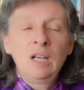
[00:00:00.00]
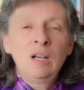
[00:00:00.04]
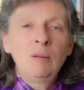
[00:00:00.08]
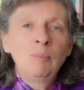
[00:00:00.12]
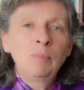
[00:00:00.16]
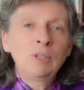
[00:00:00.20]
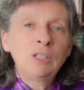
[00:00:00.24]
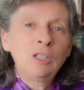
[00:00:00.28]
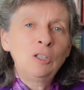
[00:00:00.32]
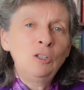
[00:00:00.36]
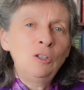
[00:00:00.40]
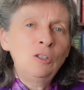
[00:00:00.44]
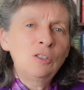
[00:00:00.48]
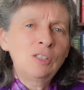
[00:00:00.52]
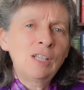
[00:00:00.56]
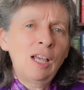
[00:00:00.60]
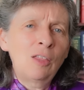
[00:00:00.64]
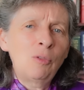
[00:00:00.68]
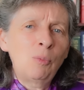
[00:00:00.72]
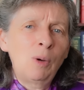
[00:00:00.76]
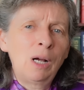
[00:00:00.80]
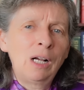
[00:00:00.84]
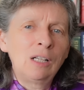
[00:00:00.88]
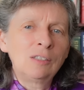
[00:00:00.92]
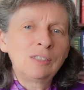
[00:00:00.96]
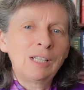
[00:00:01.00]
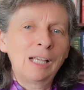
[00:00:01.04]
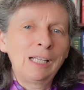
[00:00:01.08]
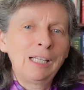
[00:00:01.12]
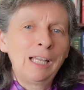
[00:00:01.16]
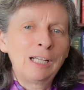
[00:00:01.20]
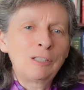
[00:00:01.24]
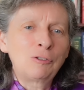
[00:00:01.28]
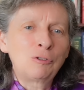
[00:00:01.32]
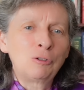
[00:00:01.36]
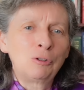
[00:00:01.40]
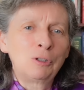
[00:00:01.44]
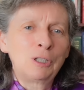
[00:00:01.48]
But the New South Wales
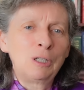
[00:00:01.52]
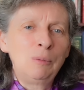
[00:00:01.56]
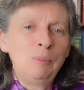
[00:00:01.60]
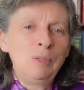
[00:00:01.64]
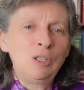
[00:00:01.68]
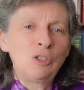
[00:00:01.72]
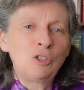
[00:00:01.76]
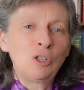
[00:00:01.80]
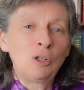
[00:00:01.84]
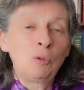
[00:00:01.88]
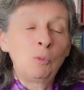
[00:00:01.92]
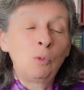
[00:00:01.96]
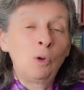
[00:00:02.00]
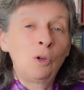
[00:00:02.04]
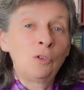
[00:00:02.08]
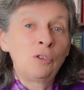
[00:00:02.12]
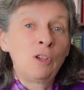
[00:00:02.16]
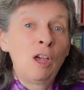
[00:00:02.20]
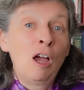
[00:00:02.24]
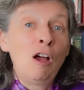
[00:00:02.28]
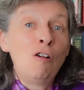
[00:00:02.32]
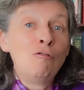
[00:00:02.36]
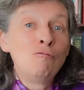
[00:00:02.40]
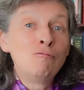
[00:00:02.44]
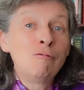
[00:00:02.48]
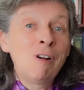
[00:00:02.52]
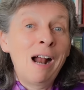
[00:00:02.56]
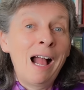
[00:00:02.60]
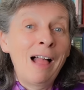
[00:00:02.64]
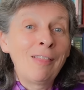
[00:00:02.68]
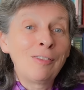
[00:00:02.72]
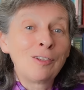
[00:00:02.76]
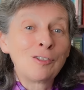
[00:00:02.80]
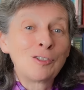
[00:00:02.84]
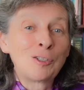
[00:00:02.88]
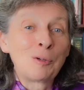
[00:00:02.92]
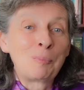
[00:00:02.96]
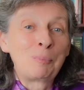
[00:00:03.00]
Electoral Commission was
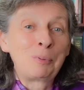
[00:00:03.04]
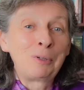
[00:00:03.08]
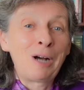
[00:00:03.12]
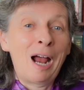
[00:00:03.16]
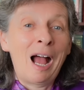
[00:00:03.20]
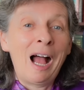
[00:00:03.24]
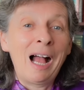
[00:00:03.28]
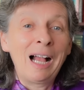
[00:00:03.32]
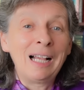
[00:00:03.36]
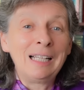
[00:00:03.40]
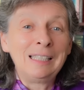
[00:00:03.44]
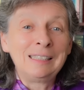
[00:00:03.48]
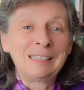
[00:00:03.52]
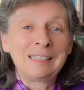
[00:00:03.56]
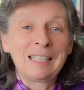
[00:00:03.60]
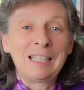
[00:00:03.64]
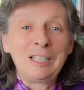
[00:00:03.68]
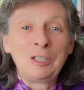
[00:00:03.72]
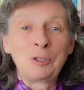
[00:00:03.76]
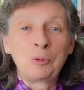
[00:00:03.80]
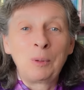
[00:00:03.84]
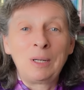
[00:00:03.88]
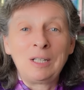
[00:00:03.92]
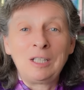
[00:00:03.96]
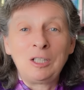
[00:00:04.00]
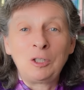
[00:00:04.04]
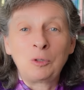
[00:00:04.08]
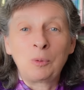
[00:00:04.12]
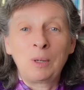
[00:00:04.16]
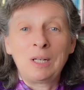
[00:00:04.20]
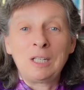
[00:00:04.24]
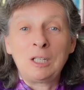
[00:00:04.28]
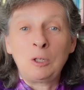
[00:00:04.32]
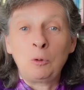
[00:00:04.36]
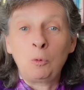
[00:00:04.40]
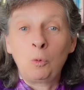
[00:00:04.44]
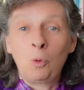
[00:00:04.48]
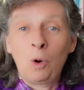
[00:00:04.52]
rather surprised in
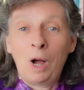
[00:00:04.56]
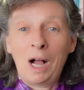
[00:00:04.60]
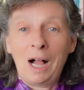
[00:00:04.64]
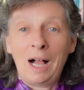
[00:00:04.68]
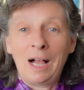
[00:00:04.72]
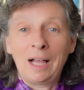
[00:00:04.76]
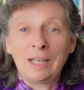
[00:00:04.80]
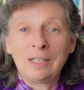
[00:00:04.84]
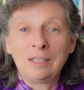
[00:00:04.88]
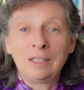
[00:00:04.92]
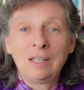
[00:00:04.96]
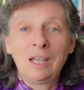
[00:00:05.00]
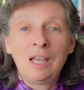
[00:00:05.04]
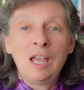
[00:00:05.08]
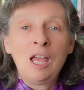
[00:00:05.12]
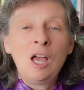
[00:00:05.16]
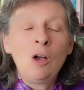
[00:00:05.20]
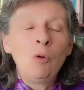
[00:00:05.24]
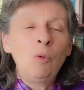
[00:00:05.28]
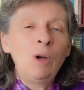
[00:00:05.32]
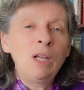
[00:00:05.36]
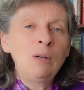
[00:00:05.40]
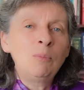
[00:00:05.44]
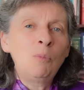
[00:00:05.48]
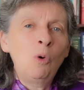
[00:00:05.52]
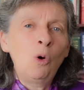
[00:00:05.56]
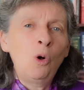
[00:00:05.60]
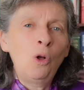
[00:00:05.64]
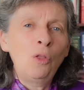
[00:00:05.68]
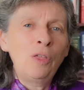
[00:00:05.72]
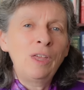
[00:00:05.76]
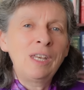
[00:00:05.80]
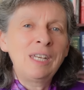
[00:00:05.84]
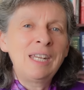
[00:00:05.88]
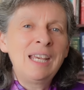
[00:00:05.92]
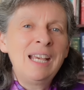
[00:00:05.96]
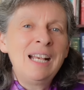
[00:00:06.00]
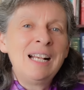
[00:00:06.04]
2021 when more
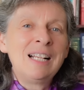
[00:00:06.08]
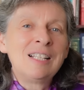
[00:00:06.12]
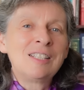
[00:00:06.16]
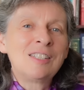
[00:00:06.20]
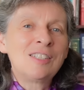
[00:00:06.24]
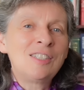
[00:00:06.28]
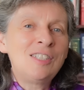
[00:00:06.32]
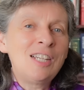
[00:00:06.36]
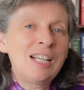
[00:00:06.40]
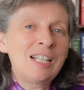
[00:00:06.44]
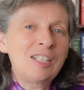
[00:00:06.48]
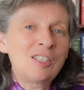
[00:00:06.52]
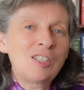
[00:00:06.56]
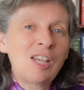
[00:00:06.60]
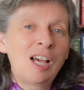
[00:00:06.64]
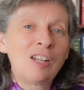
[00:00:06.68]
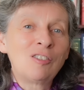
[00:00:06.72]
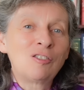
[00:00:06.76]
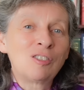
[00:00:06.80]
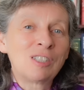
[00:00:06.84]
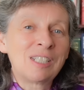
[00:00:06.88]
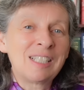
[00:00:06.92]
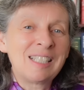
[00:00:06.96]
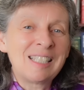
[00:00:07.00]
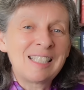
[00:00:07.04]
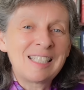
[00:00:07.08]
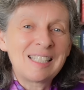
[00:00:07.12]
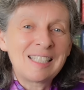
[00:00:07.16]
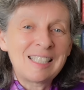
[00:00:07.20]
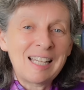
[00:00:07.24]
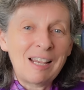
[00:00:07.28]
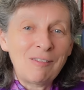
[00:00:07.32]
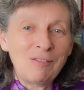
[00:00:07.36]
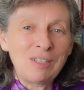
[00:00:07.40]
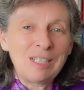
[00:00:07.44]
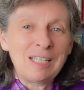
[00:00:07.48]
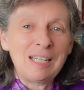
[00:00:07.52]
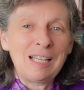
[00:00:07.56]
than
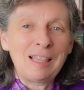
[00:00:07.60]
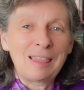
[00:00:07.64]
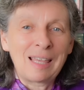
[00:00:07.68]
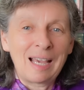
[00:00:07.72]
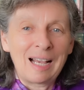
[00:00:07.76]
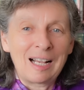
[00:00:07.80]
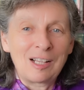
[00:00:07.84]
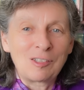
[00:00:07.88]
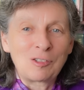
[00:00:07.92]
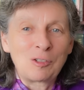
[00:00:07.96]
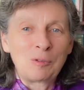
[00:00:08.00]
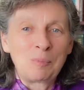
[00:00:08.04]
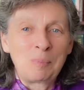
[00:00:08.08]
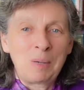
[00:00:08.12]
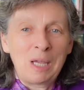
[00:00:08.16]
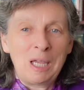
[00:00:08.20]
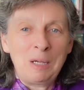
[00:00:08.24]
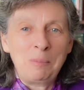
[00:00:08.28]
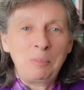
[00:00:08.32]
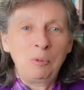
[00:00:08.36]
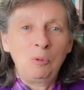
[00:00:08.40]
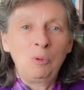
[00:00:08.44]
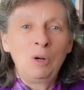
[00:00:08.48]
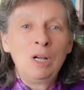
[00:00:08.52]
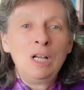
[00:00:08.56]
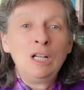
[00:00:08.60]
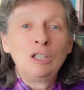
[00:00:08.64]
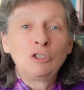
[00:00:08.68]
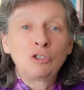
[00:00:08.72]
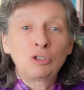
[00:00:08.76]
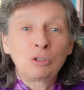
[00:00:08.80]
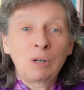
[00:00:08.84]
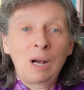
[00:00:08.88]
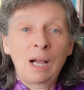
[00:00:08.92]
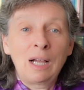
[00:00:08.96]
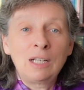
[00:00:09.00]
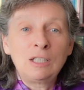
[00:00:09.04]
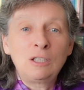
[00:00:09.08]
670,000 people
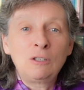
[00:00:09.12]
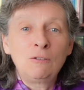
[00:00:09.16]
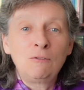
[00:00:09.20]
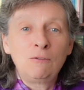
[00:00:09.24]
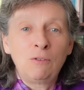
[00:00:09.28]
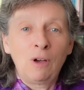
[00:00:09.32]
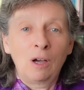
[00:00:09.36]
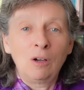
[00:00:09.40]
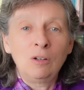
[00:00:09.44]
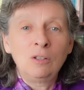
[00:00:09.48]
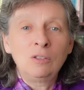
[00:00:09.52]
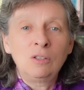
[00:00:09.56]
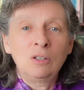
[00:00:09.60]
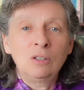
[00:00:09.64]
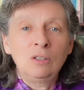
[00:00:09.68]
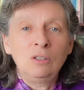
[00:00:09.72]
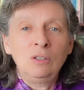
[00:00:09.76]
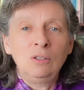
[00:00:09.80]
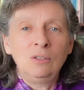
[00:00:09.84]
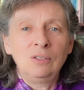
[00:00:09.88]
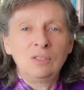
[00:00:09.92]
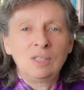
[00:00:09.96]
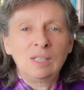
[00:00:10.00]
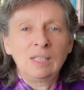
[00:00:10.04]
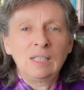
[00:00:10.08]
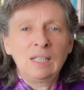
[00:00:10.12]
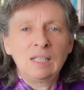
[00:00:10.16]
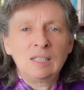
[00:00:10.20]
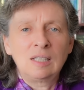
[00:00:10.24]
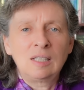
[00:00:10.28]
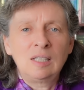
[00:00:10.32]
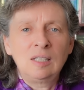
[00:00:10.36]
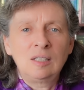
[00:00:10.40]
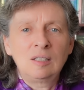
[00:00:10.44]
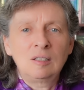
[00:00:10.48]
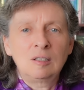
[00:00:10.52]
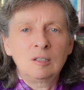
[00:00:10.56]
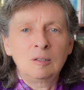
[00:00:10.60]
tried to vote using this
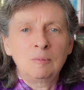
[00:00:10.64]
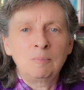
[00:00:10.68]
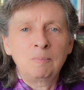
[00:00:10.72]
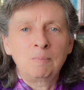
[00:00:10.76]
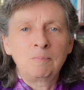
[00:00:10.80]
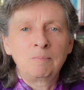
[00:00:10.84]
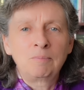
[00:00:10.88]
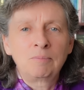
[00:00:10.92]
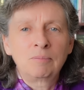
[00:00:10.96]
system.